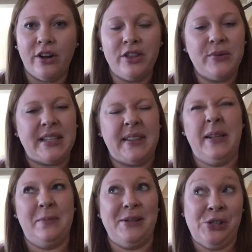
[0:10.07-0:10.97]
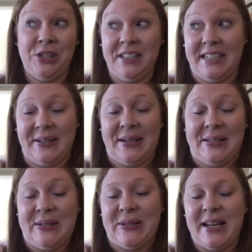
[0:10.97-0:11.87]
although it was a little bit chilly out
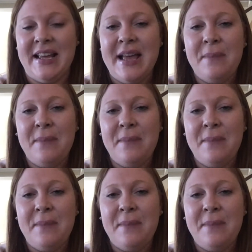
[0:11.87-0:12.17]
yesterday.